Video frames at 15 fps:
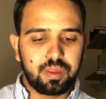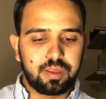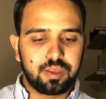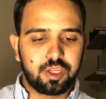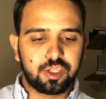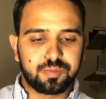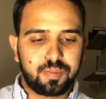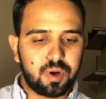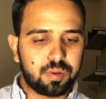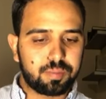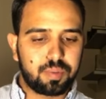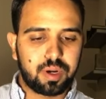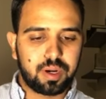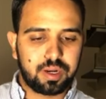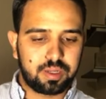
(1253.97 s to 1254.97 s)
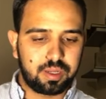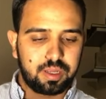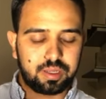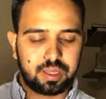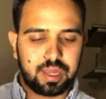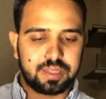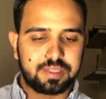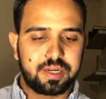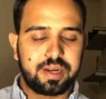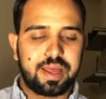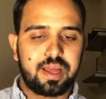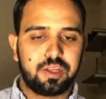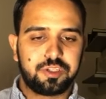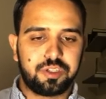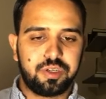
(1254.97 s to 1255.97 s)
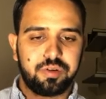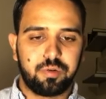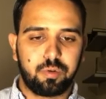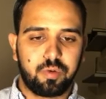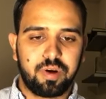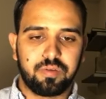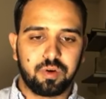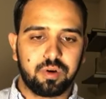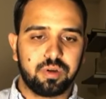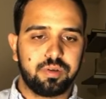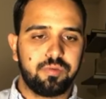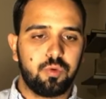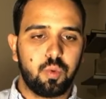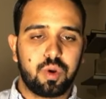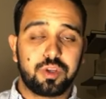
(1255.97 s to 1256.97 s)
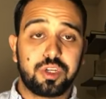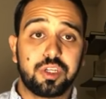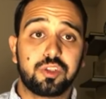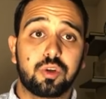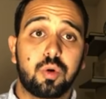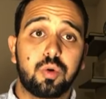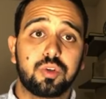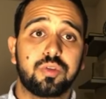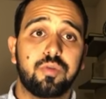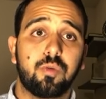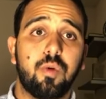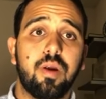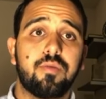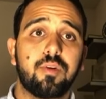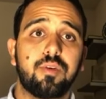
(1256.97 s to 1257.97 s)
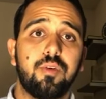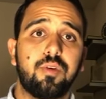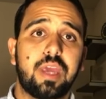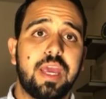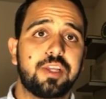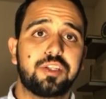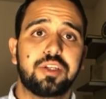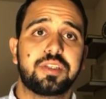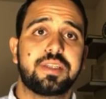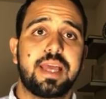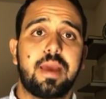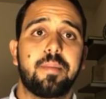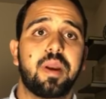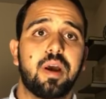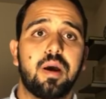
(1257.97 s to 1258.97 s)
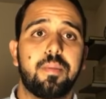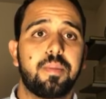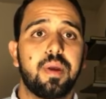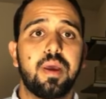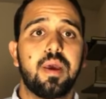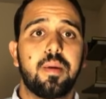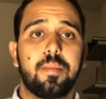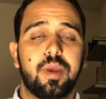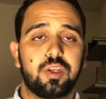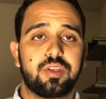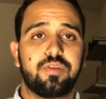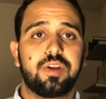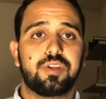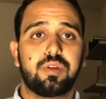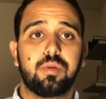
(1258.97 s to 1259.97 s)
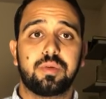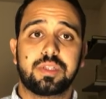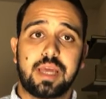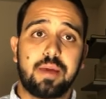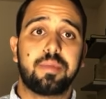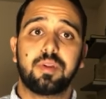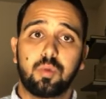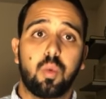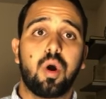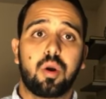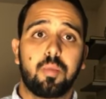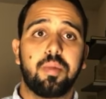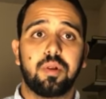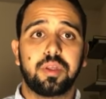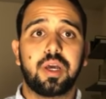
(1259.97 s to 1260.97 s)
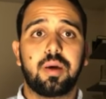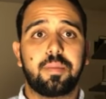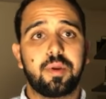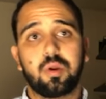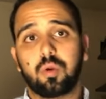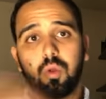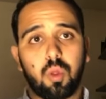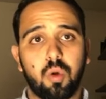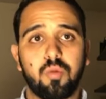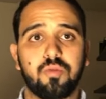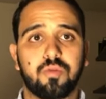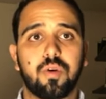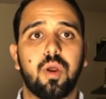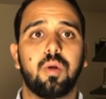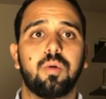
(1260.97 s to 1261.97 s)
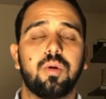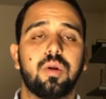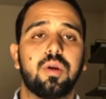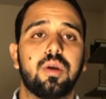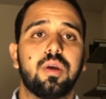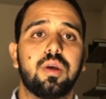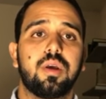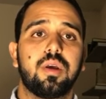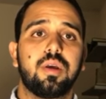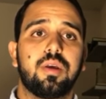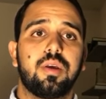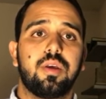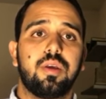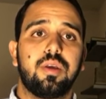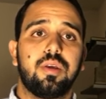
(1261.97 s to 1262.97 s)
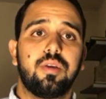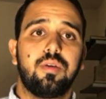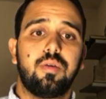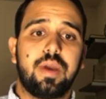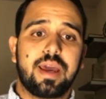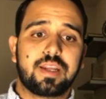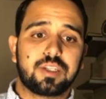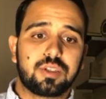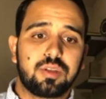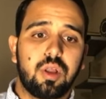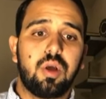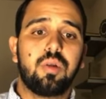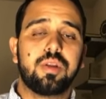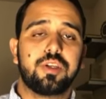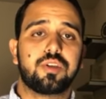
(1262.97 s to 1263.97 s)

This book put it as an analogy of a river. If you want to change the course of a river, you can't just dam it up, because eventually what's happening, the water will build up and it will overflow. You got to slowly